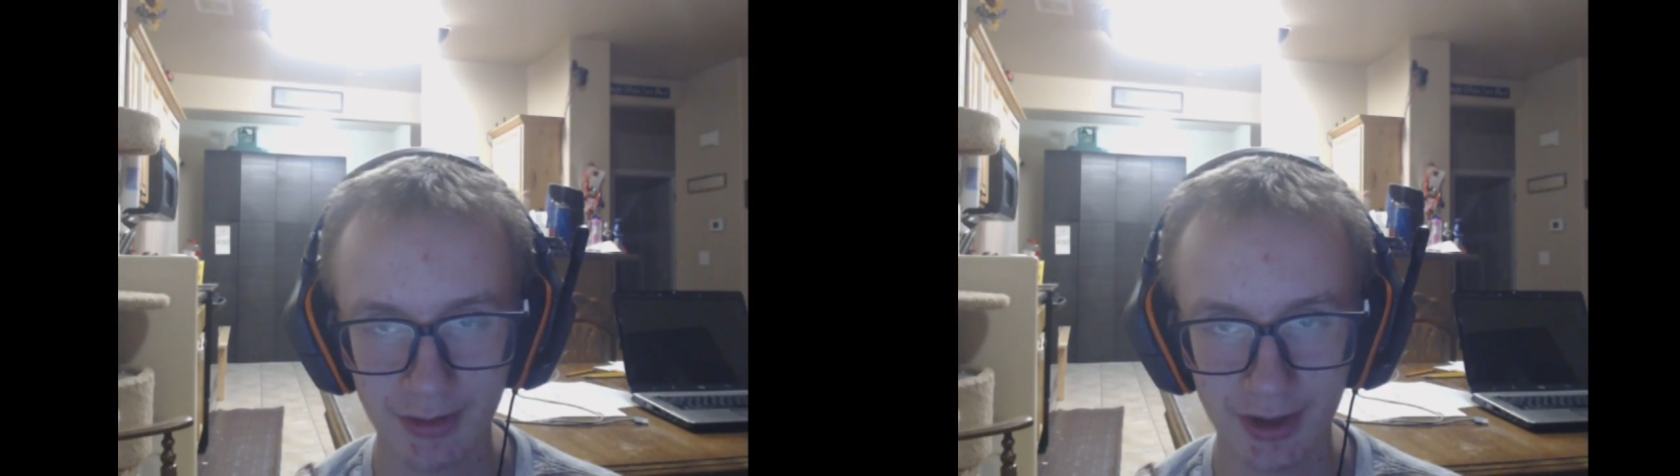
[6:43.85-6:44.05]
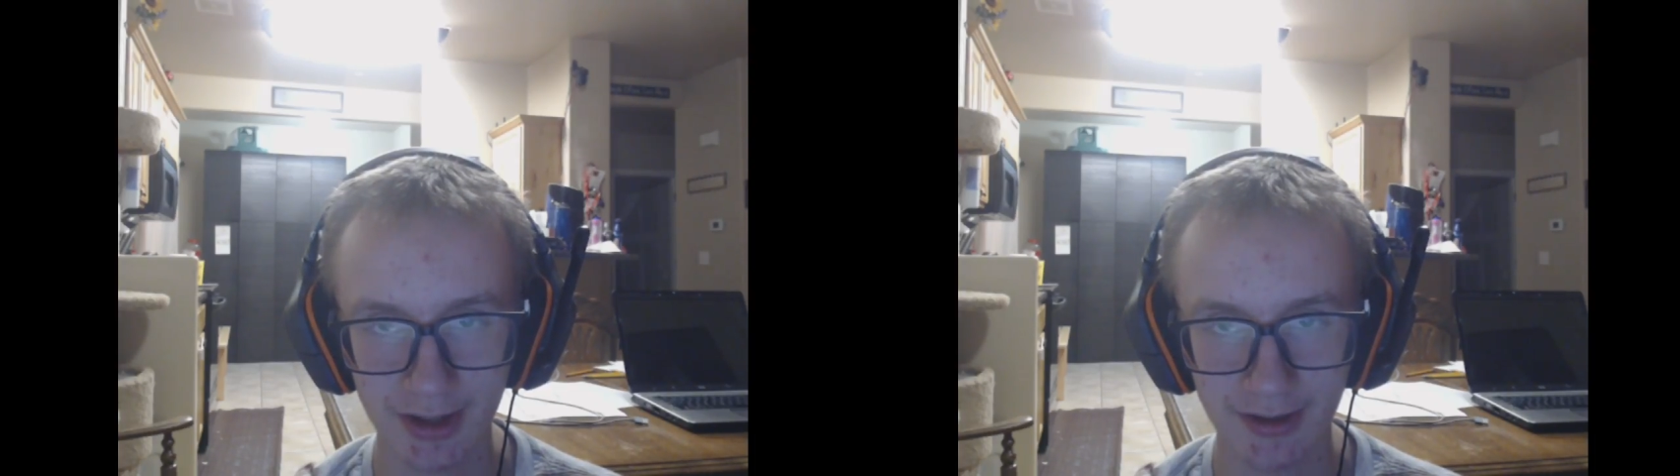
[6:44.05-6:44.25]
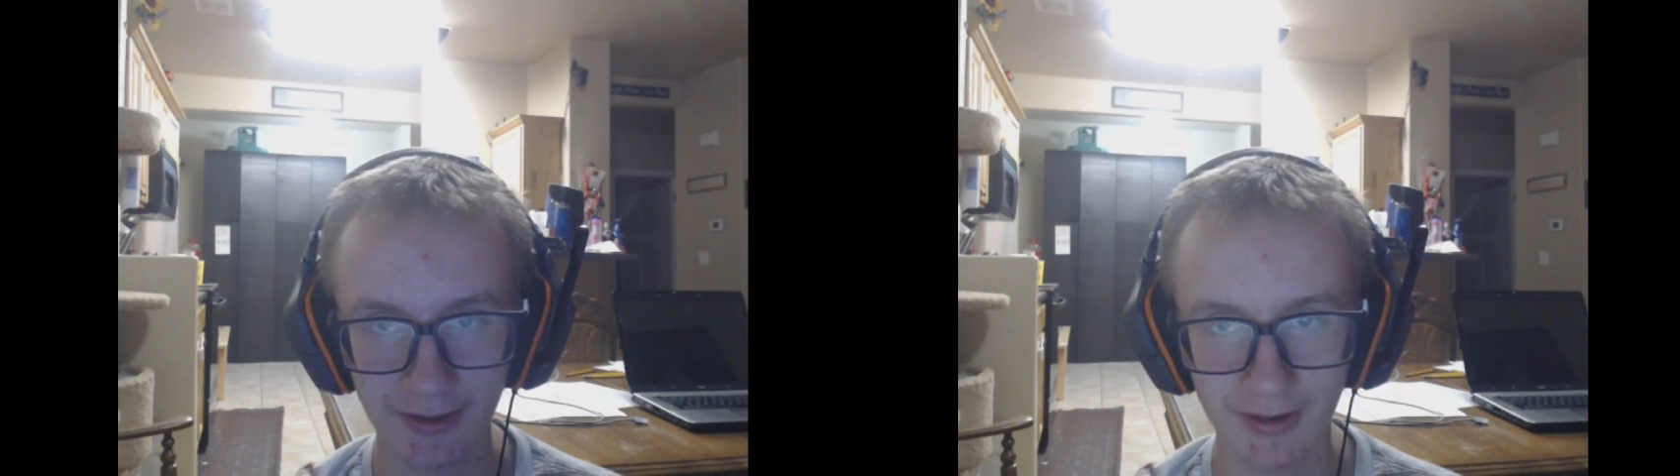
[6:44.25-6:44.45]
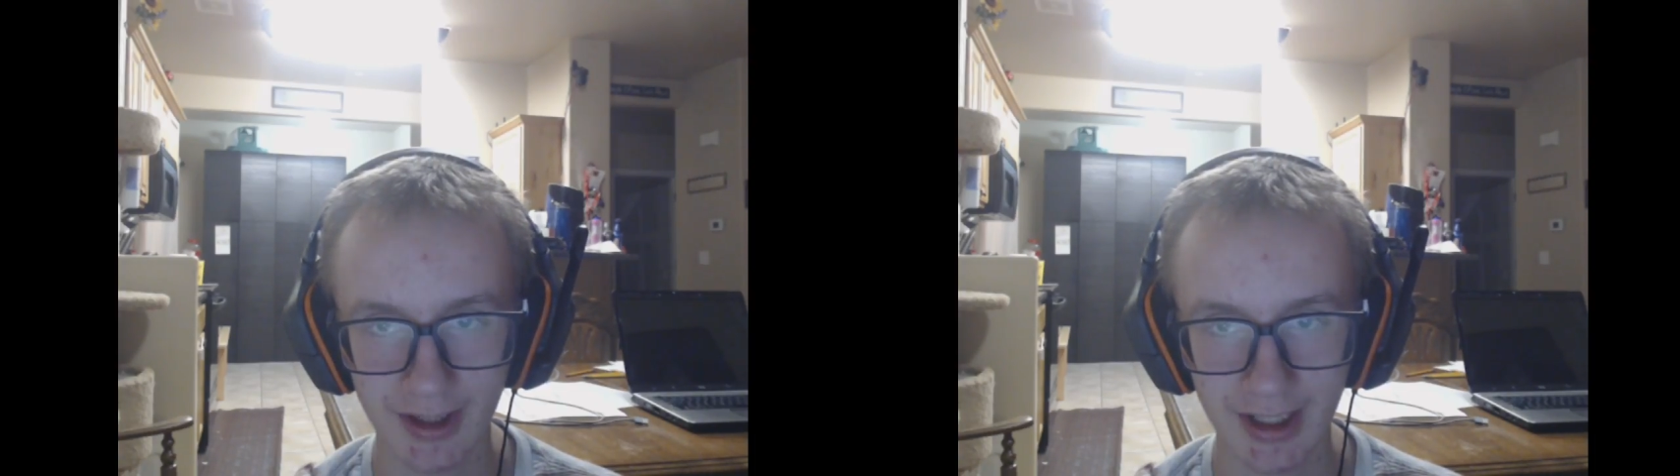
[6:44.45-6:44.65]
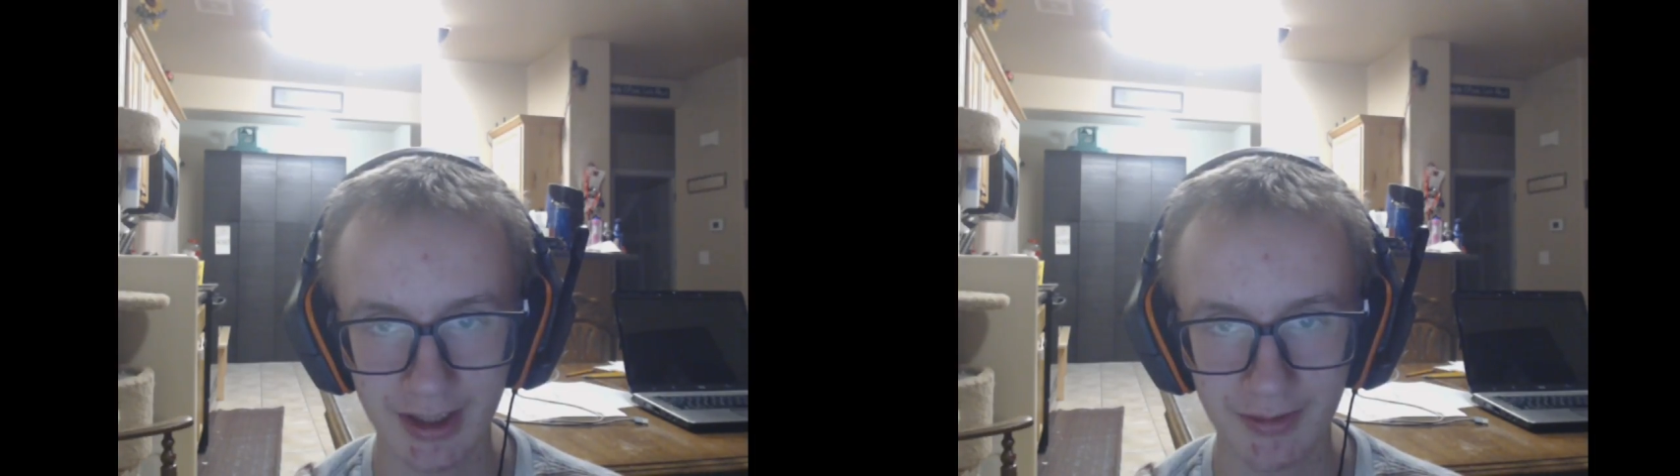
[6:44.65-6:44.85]
but
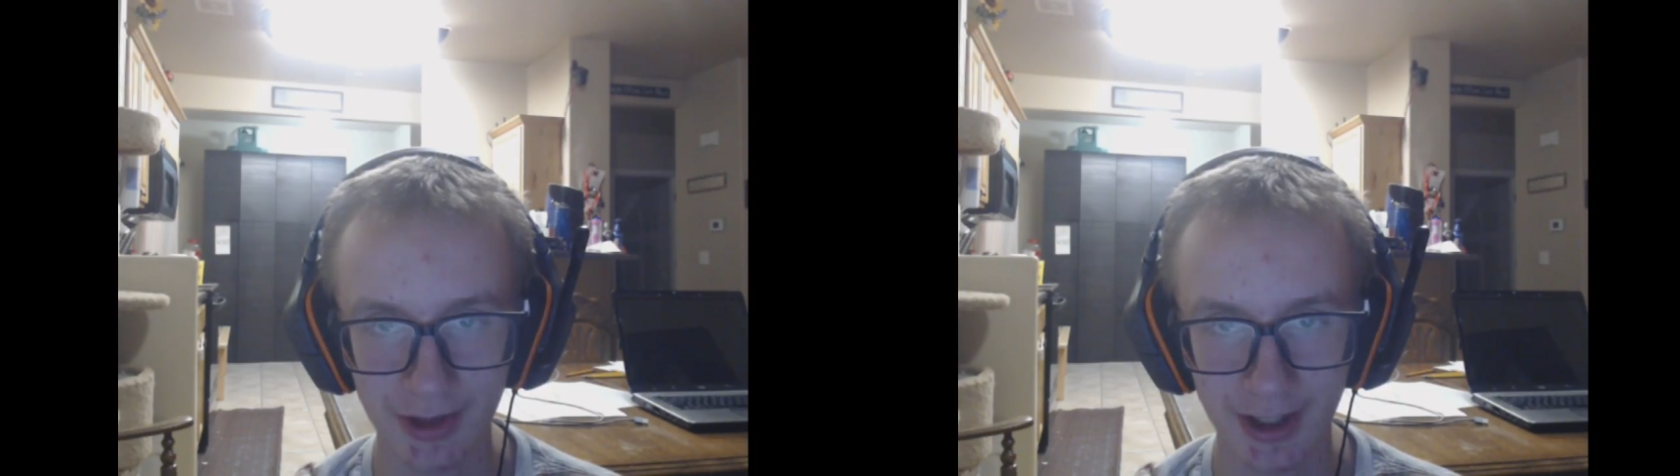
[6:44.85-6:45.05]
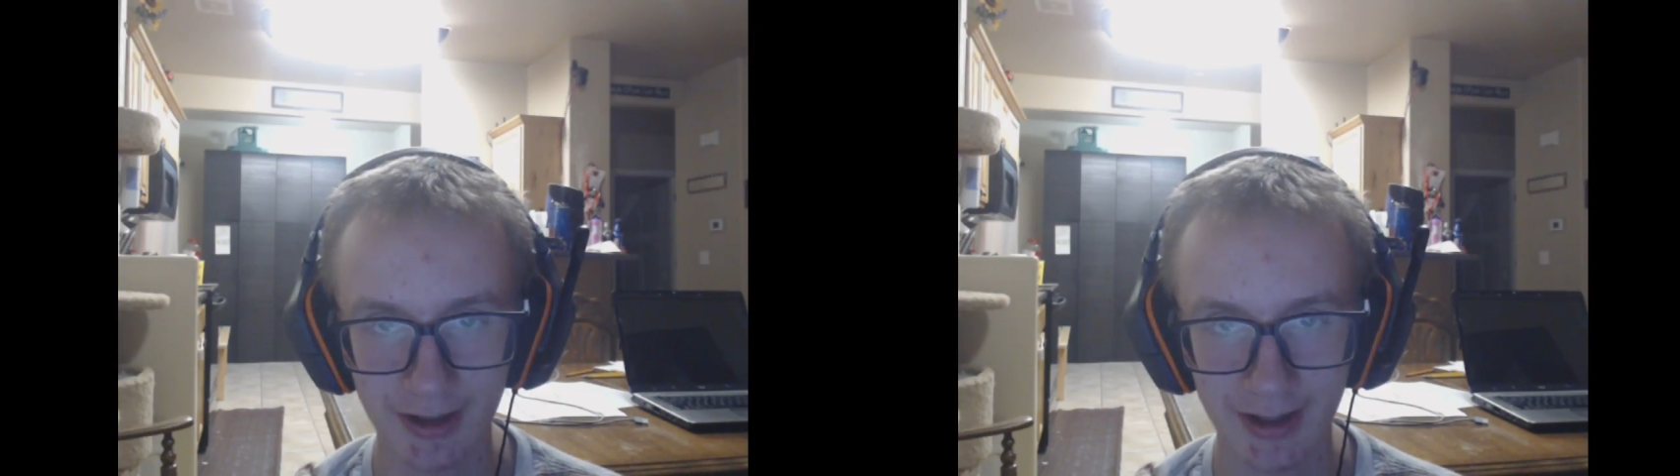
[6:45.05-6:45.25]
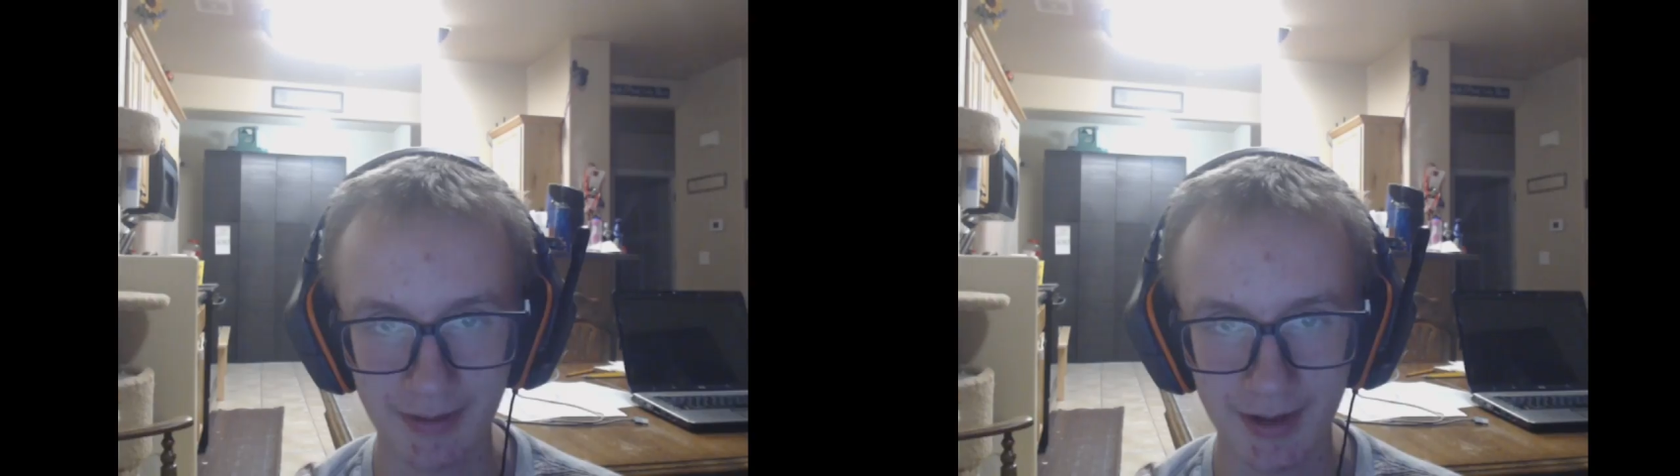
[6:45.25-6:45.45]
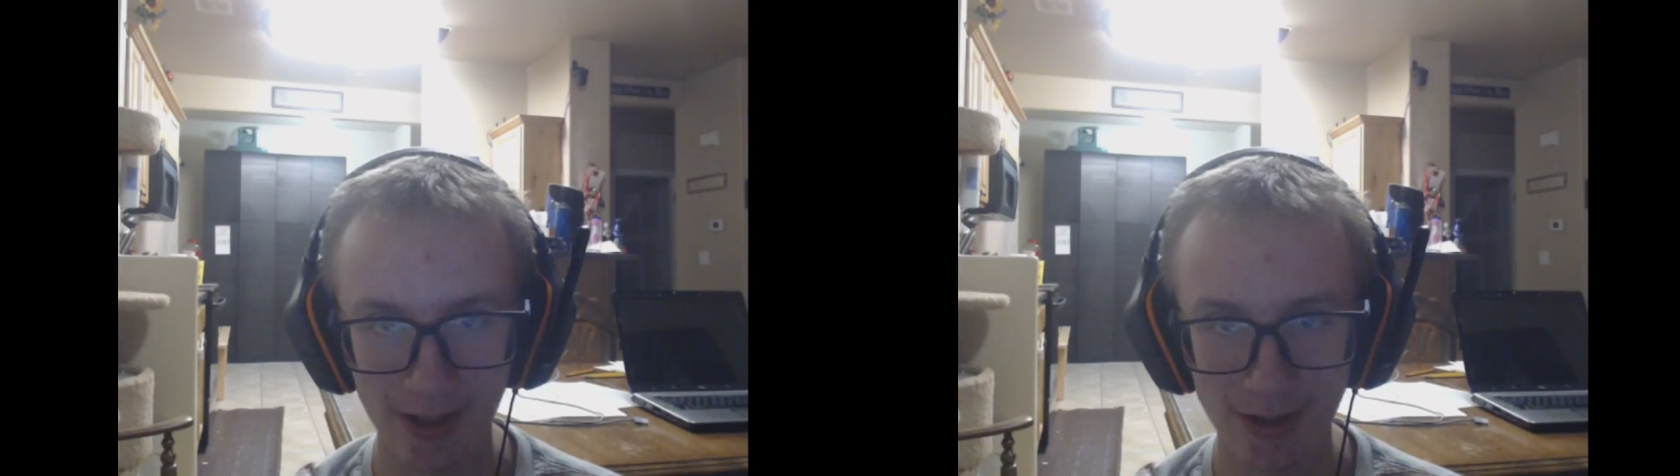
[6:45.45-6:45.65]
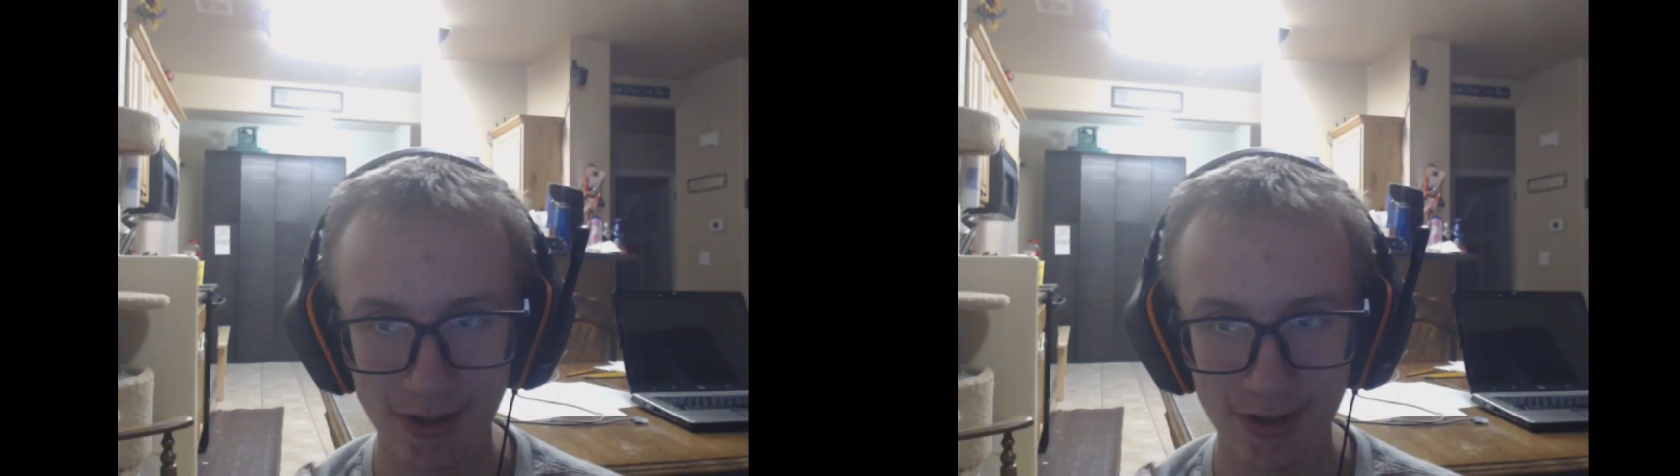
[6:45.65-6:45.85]
I didn't play that
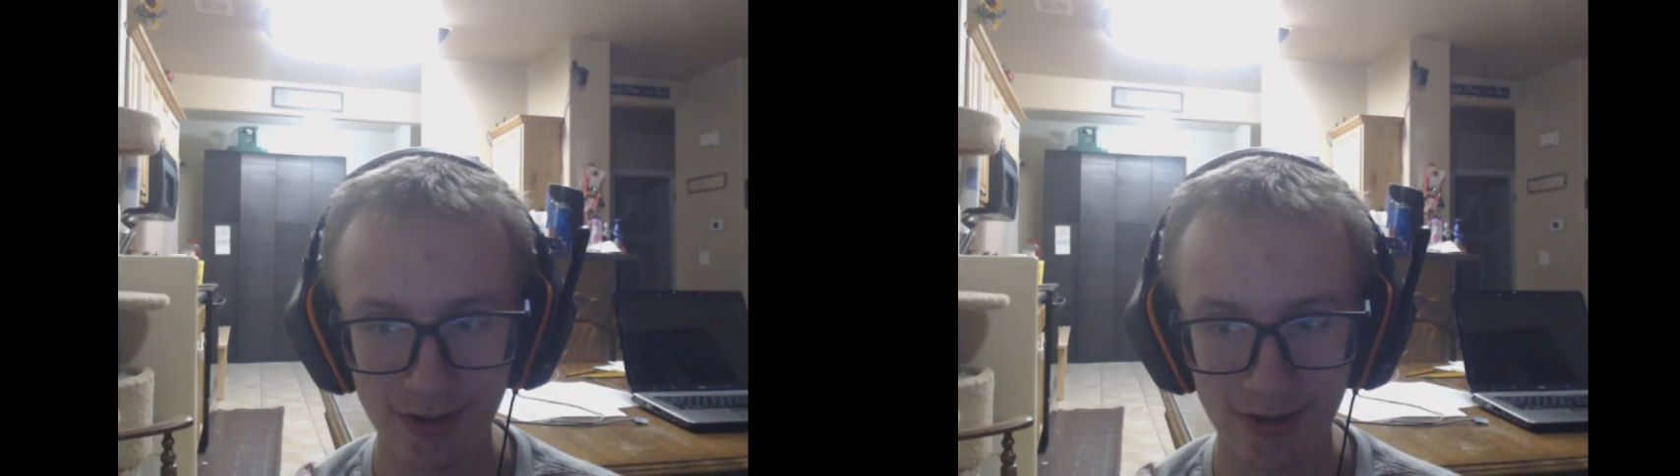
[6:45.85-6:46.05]
much